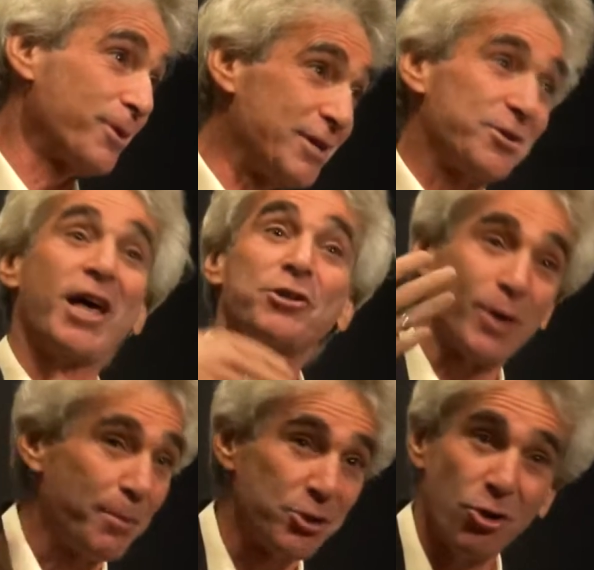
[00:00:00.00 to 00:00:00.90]
Okay, so that's
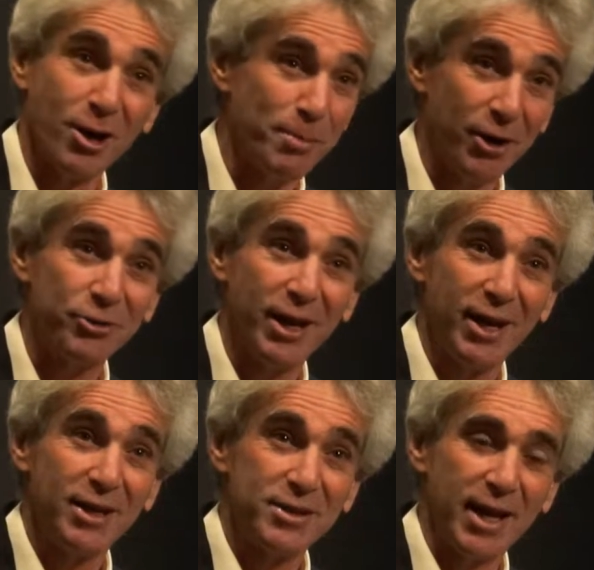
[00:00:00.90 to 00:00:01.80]
what I'm going to talk about
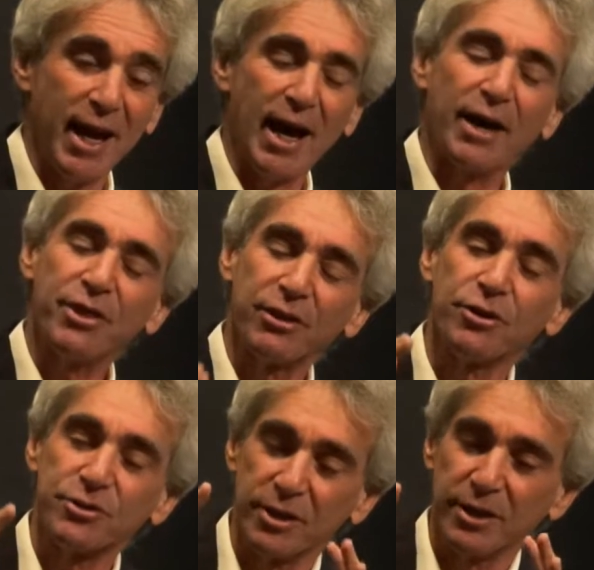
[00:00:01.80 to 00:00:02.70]
today. I think
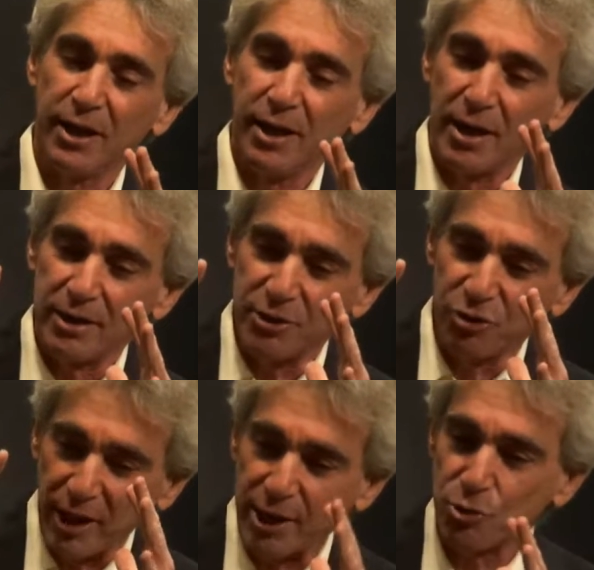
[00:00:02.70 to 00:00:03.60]
there's
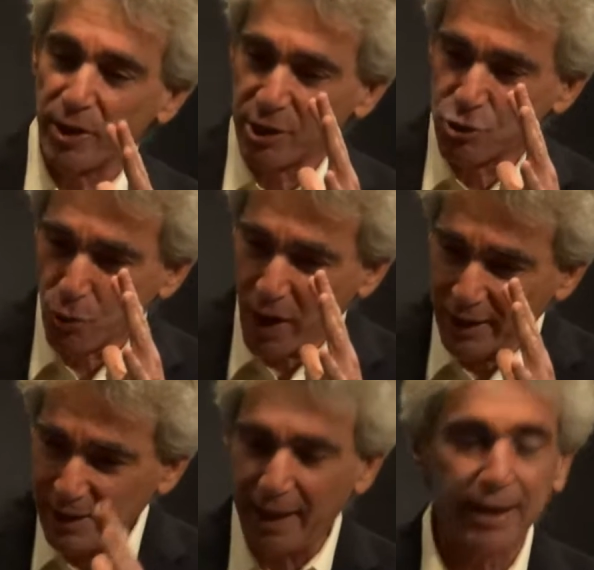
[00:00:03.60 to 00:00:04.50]
intellectually a direct
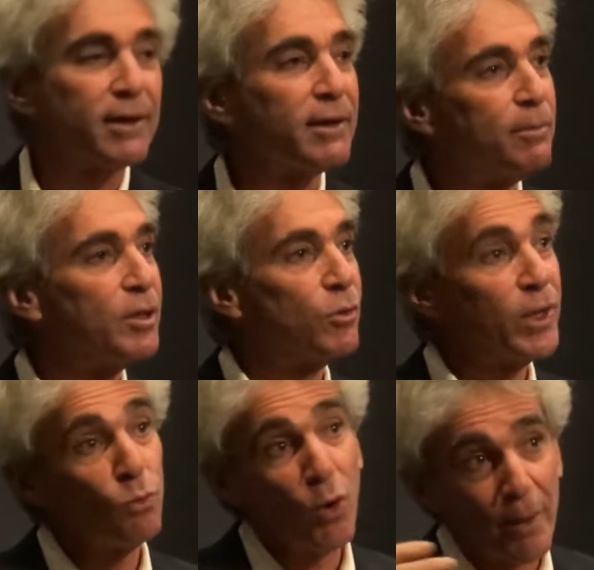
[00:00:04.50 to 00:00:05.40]
link
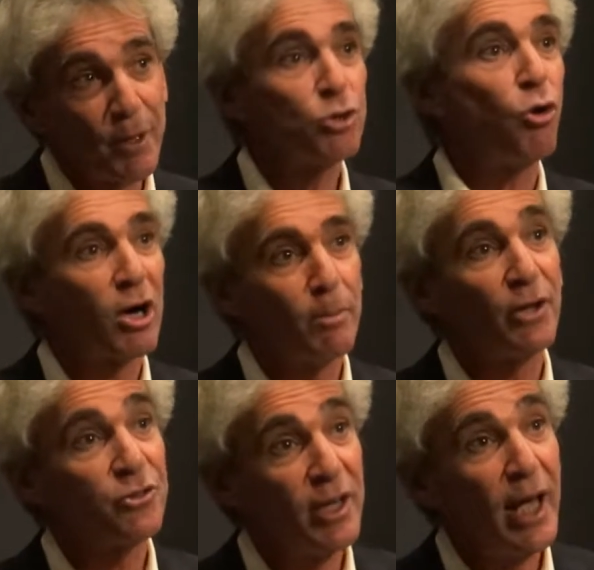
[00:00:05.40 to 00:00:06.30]
between what I'm going to talk
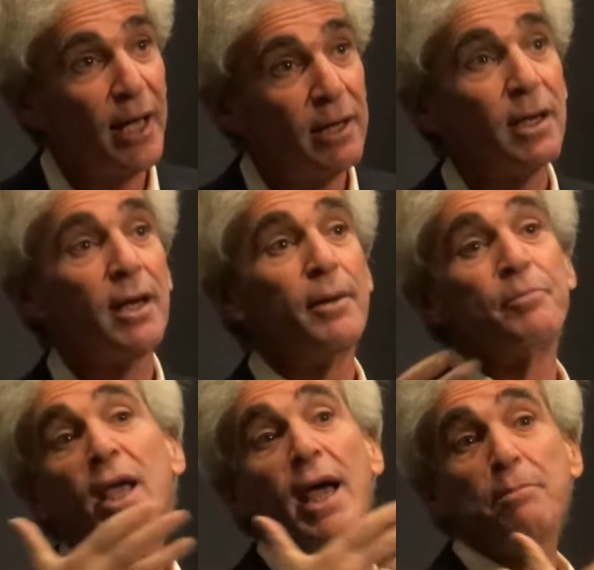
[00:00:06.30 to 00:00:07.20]
about today
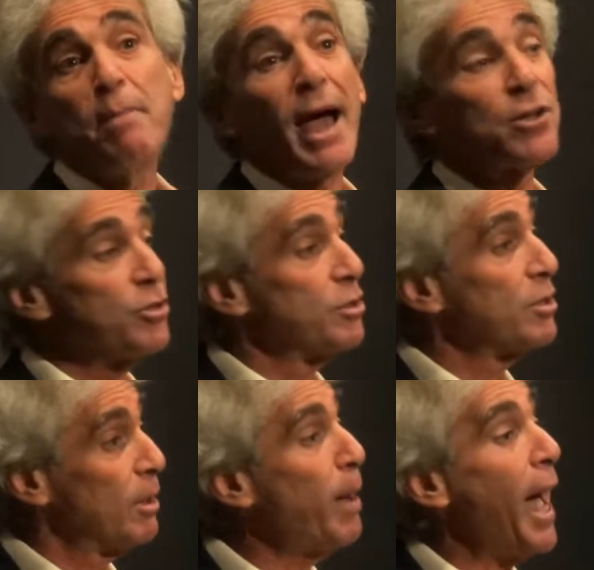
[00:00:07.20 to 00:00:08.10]
and Max's
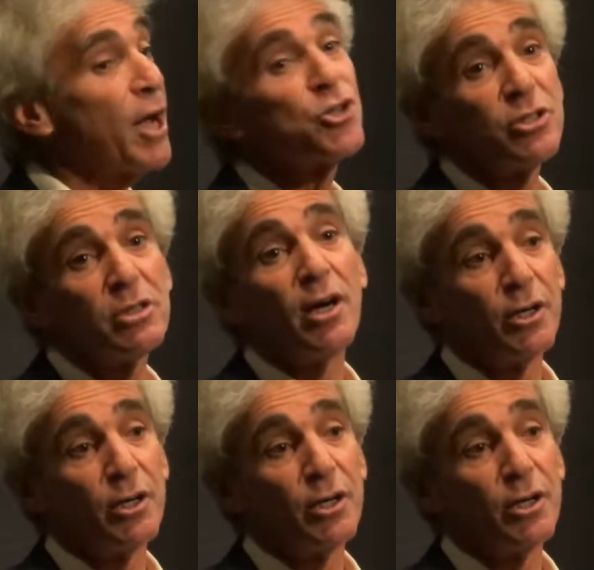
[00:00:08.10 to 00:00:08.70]
passion to